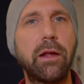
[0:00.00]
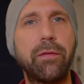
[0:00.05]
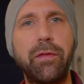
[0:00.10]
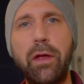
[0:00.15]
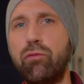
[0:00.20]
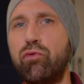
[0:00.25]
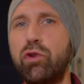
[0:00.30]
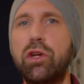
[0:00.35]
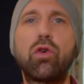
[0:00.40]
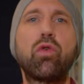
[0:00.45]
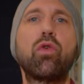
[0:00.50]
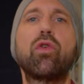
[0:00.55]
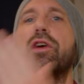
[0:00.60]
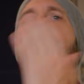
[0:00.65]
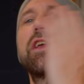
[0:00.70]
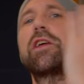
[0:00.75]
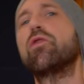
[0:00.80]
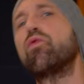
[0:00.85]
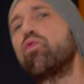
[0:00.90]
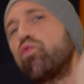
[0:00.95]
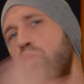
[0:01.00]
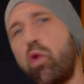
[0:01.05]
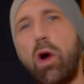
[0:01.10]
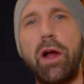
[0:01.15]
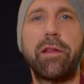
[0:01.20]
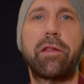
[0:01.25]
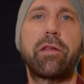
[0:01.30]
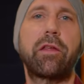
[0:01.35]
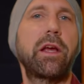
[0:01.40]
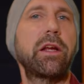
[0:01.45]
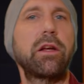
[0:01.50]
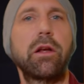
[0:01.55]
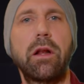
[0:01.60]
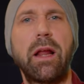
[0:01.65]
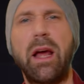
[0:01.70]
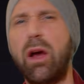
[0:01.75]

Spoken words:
and then recording one signal.